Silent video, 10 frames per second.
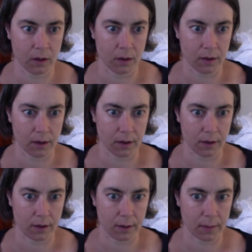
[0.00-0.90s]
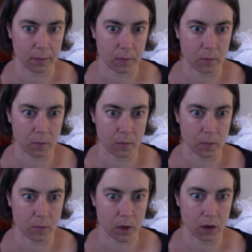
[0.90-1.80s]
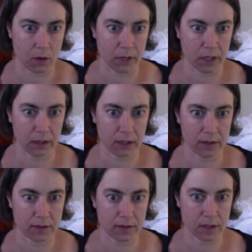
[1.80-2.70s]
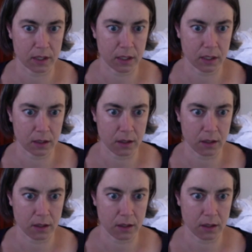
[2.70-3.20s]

all right, let's see.